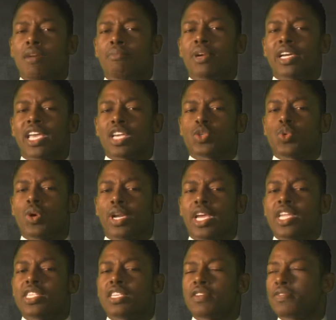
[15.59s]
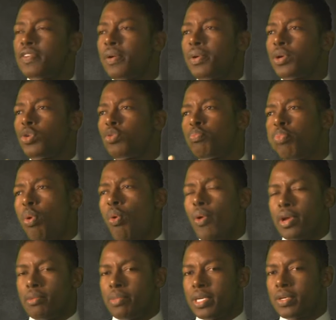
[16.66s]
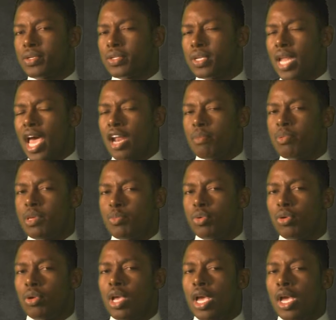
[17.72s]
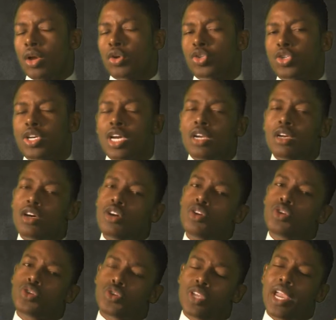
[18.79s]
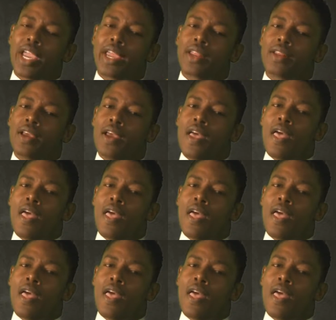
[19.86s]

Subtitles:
But guess what? It's a very good point because a lot of people, because you got to understand,